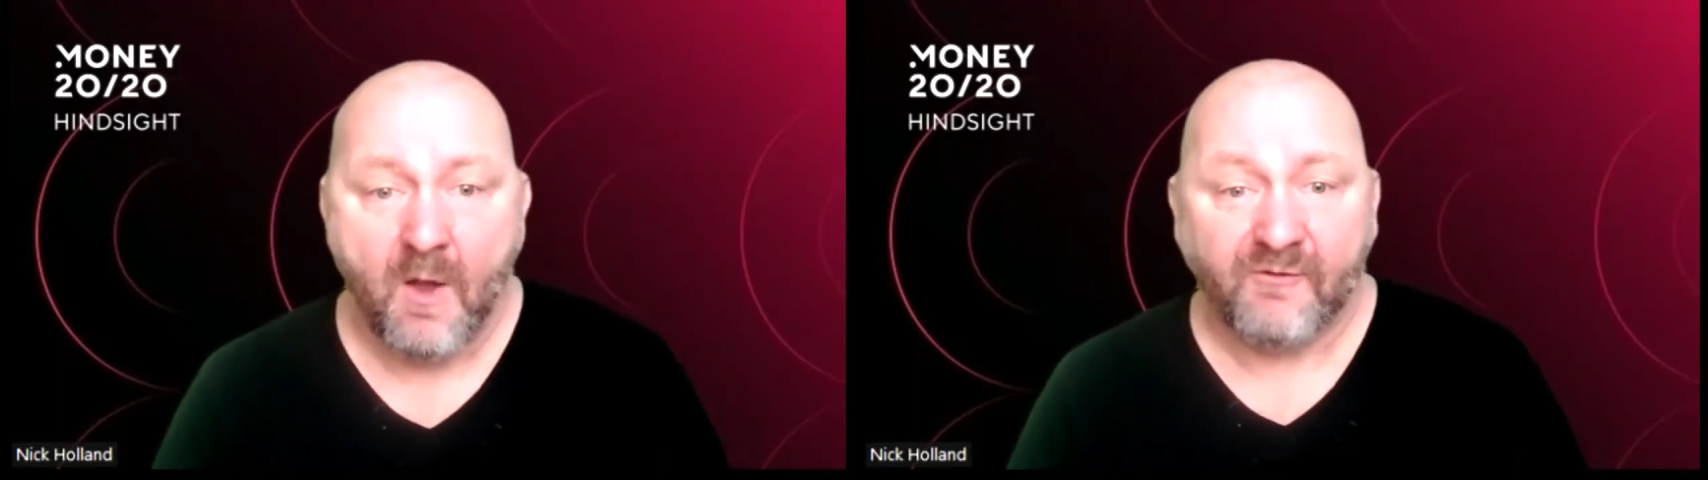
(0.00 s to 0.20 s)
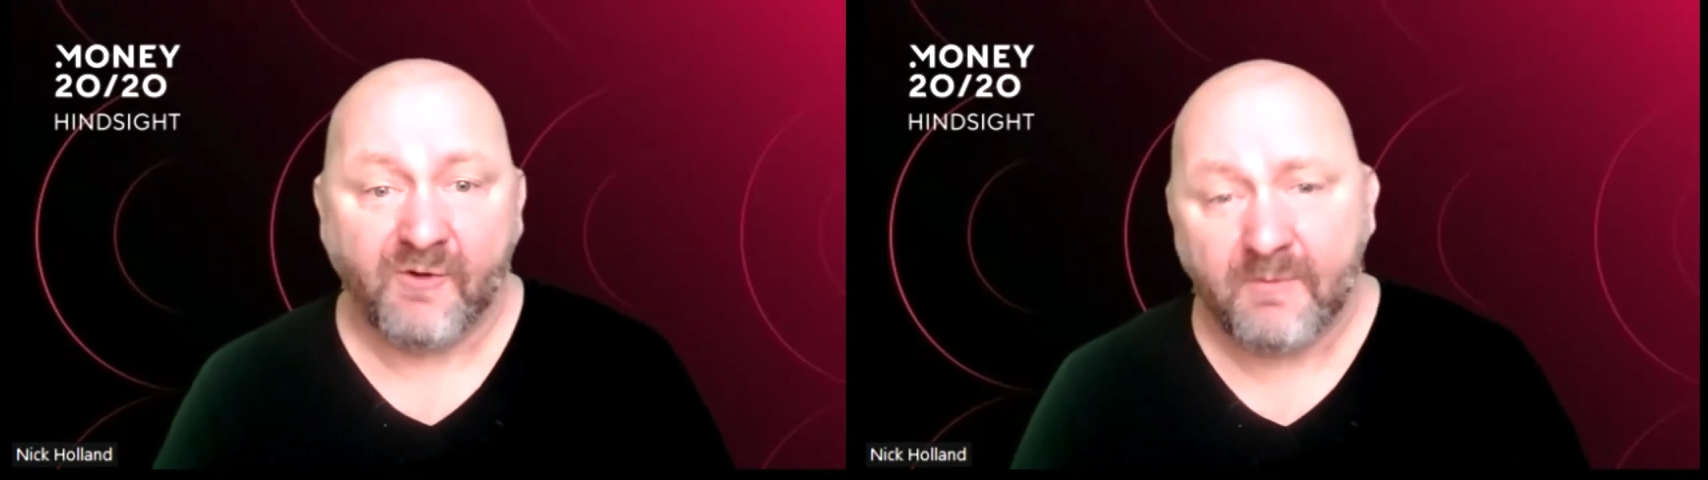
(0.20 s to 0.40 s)

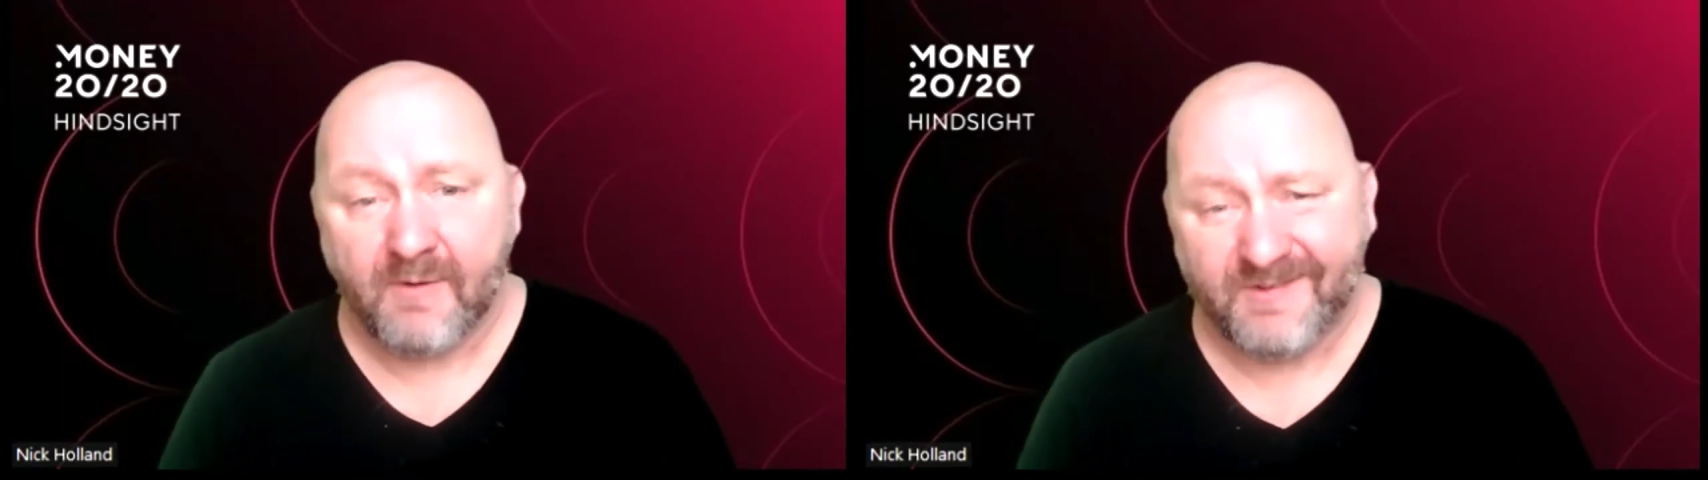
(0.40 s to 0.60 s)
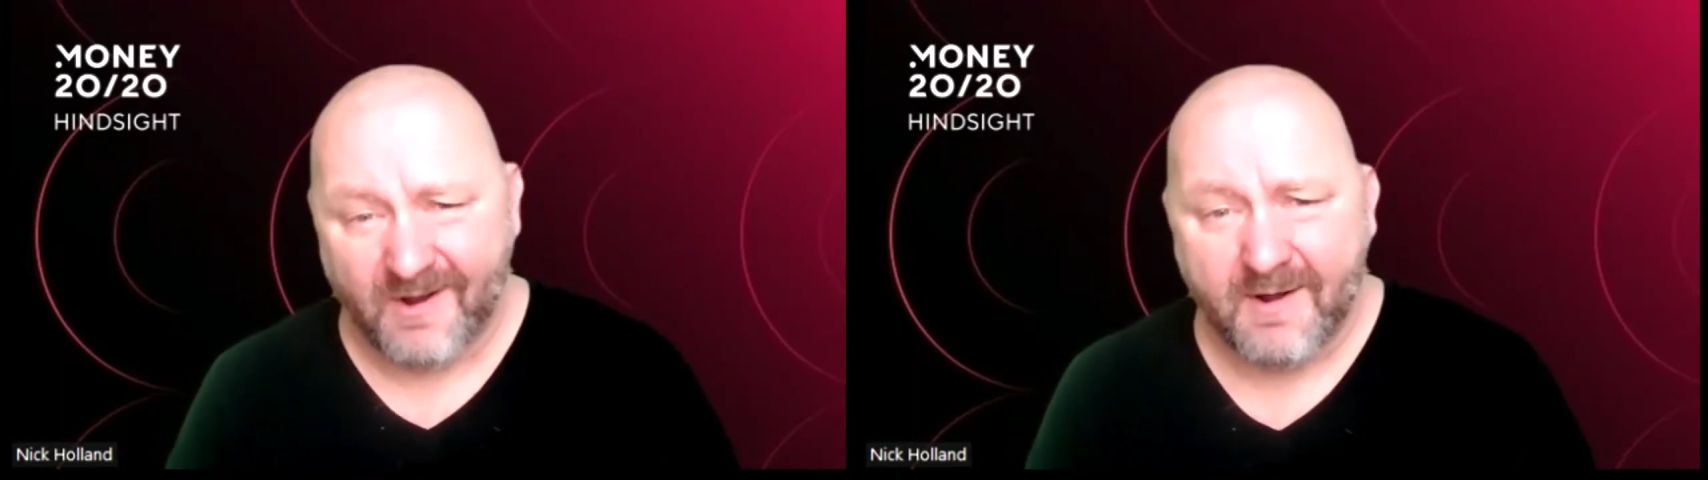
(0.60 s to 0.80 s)
from a
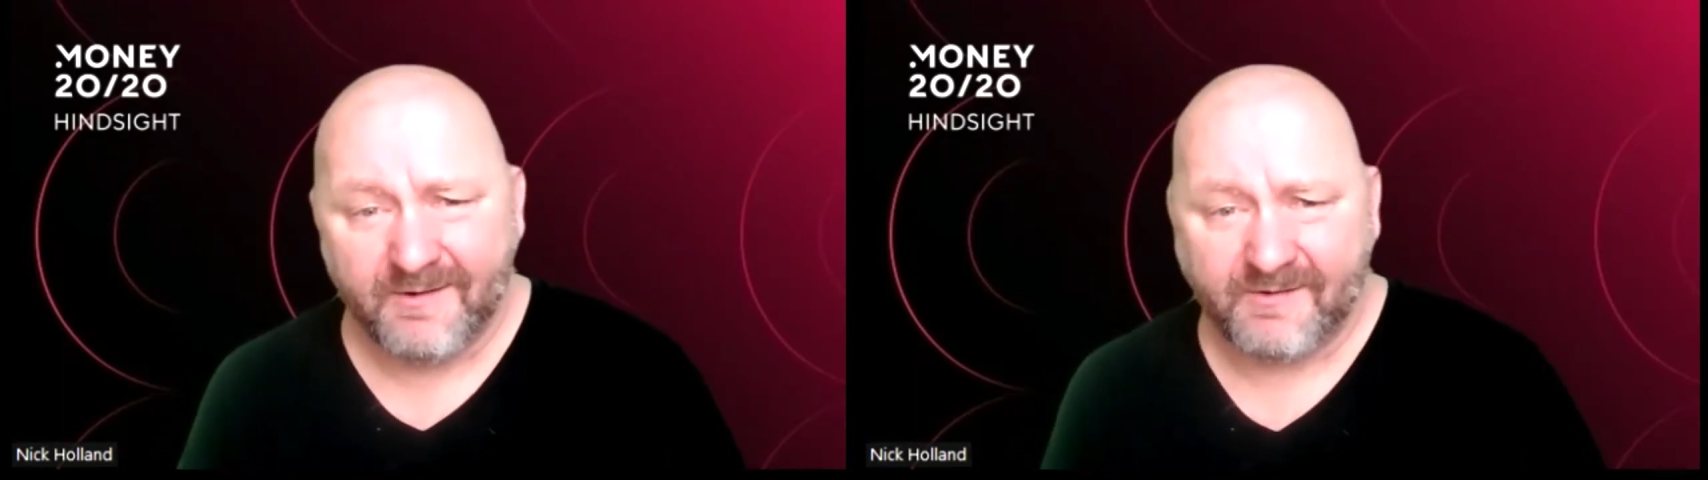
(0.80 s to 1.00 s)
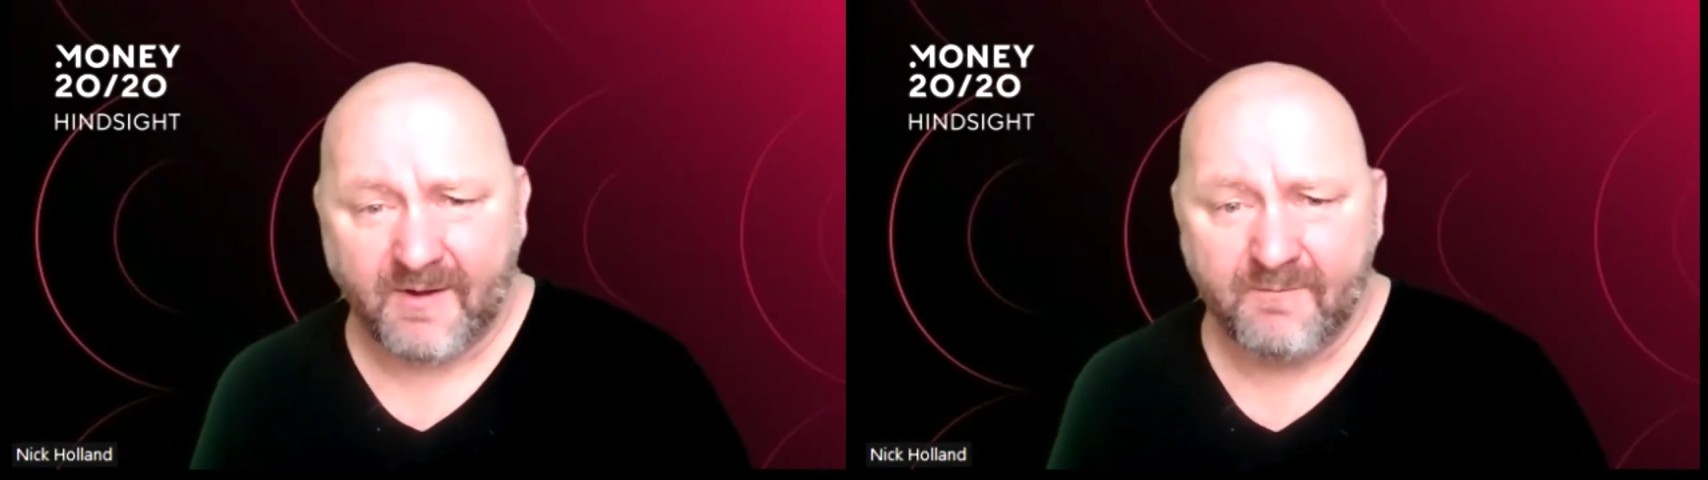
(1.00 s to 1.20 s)
retired
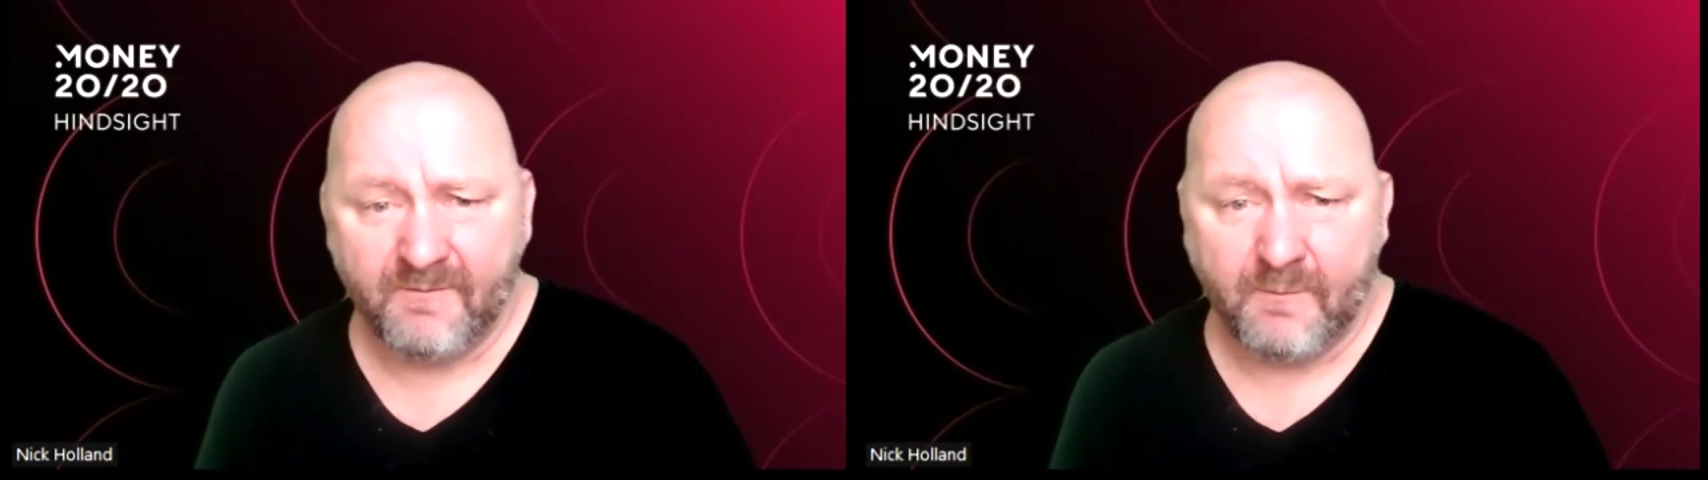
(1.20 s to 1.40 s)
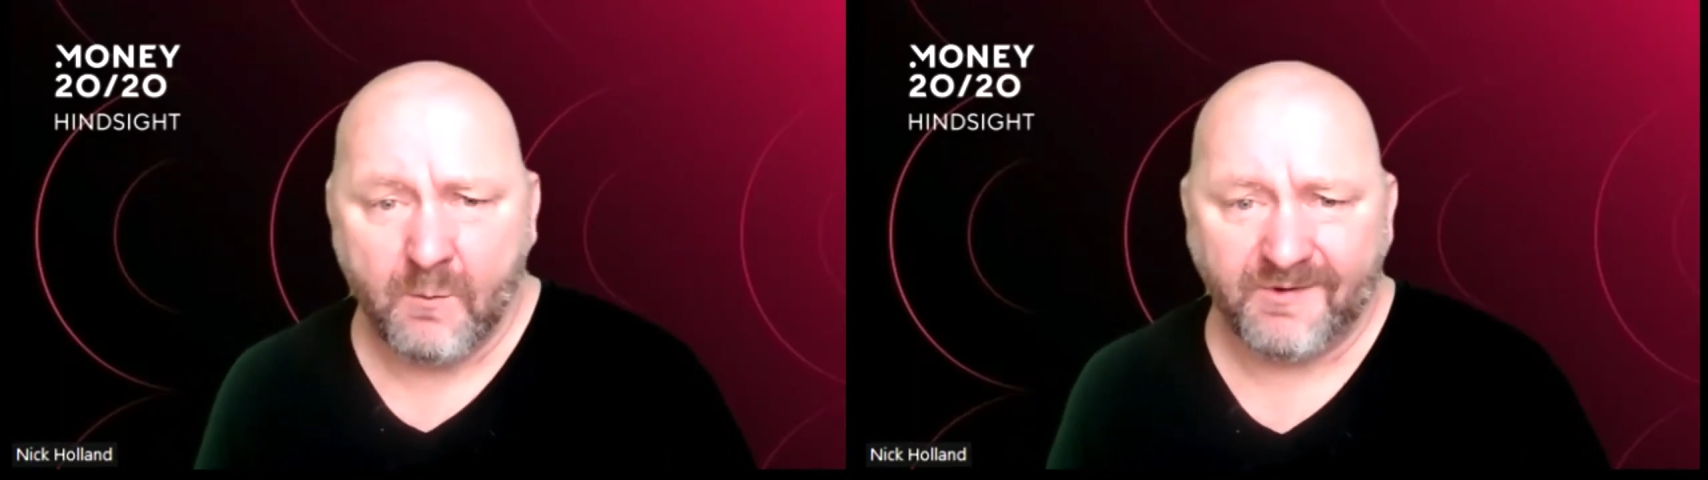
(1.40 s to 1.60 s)

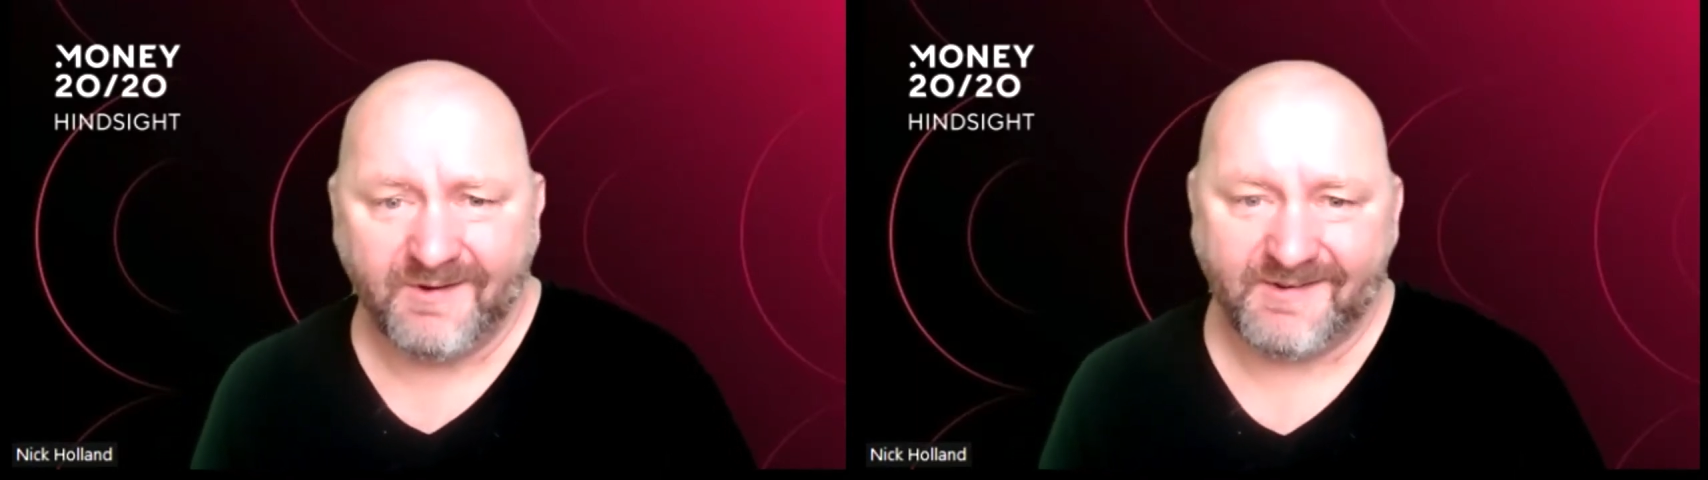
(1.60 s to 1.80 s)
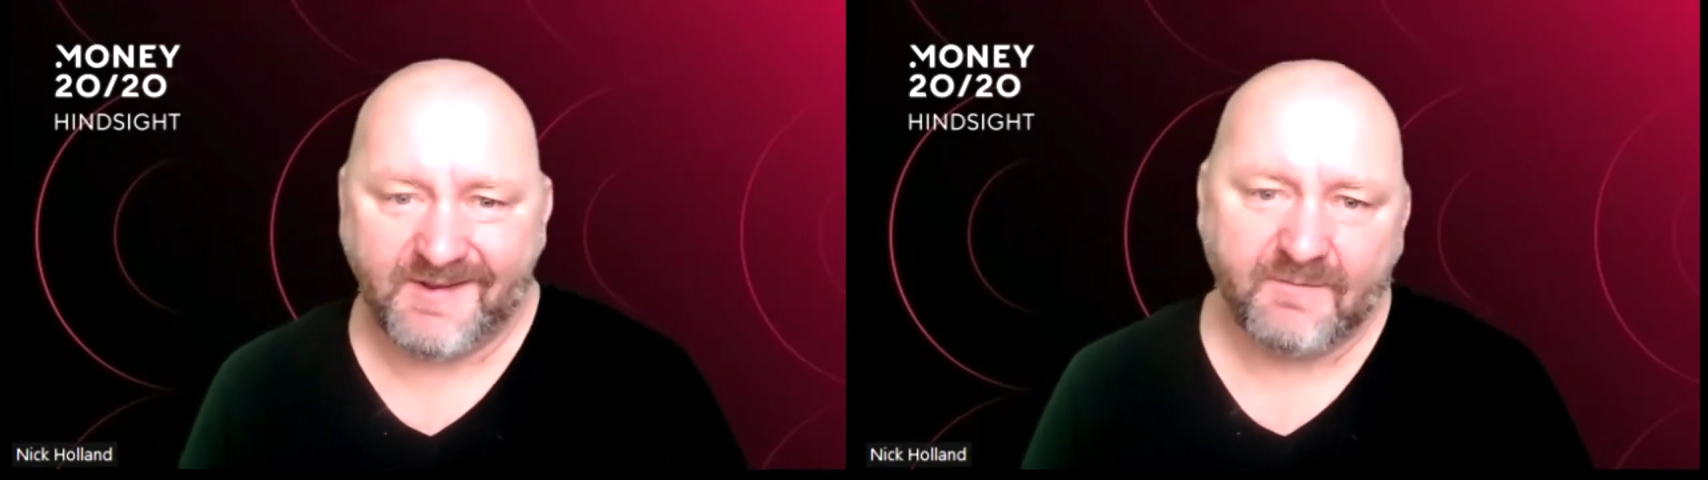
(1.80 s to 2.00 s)

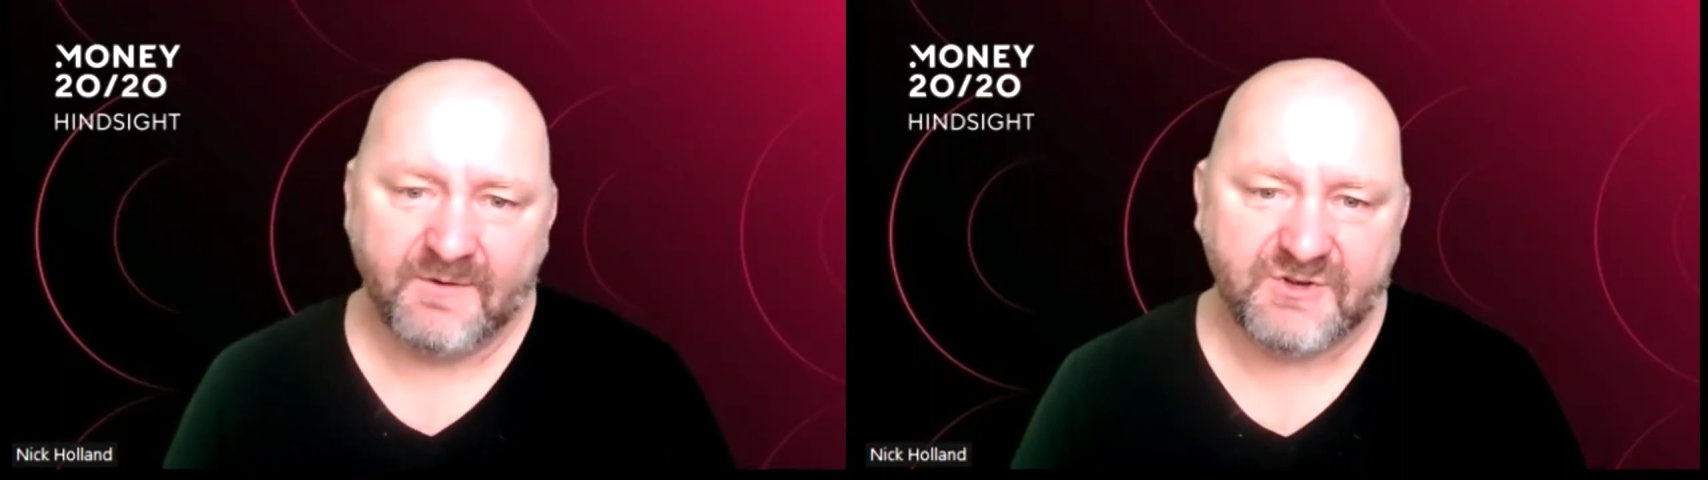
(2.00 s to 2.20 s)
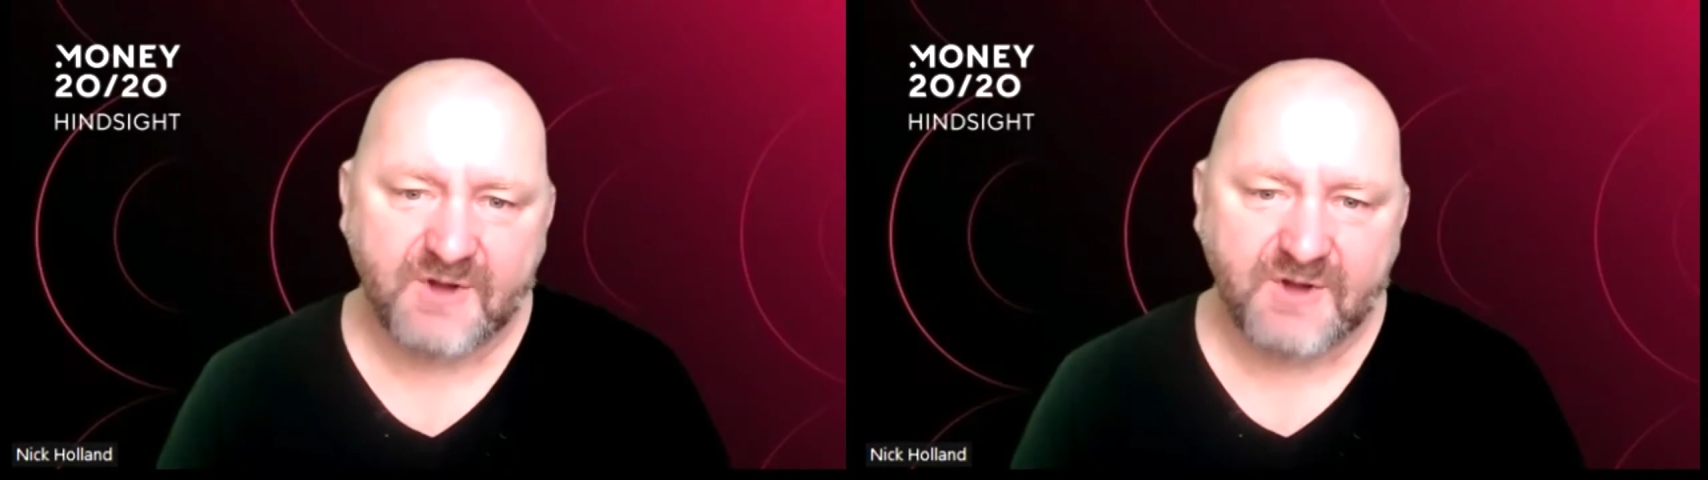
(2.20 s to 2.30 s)
747